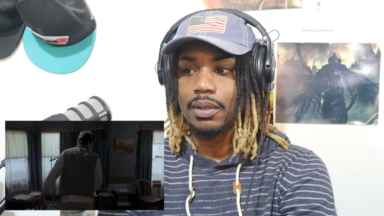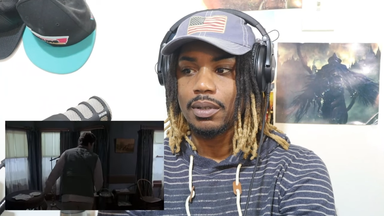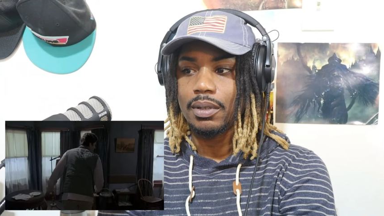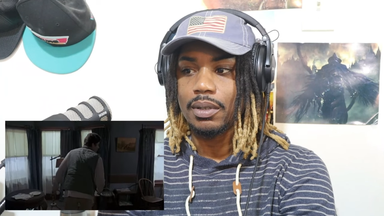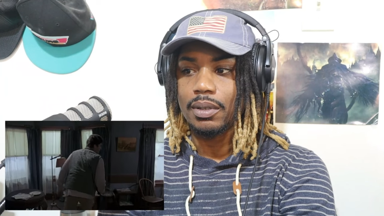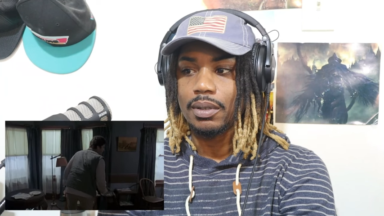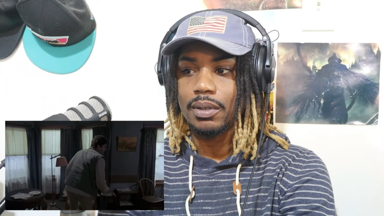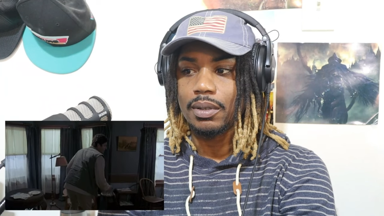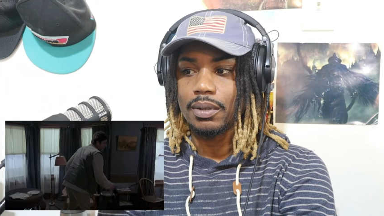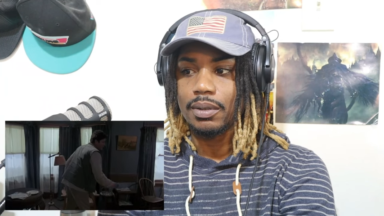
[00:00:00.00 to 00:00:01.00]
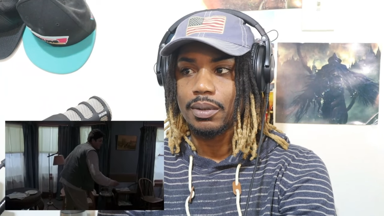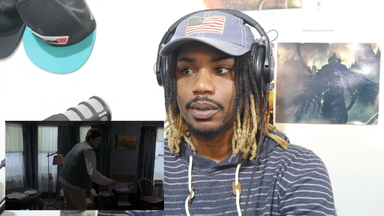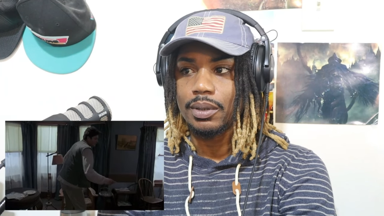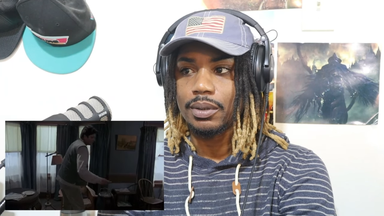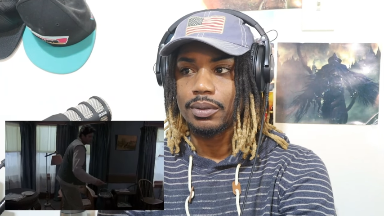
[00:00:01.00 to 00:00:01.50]

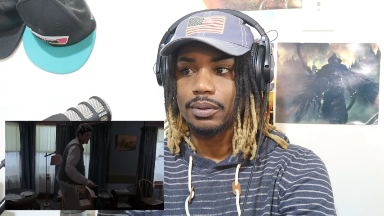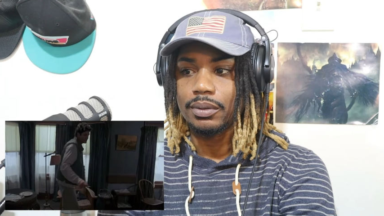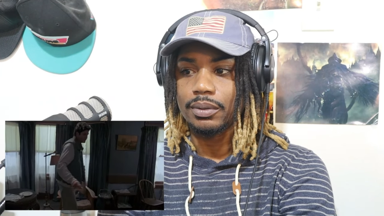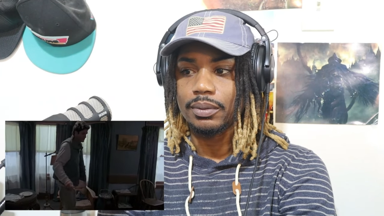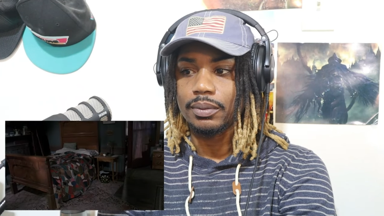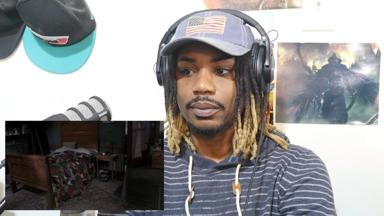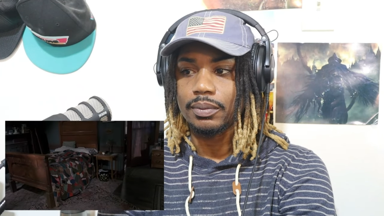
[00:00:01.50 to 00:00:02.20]
(silence)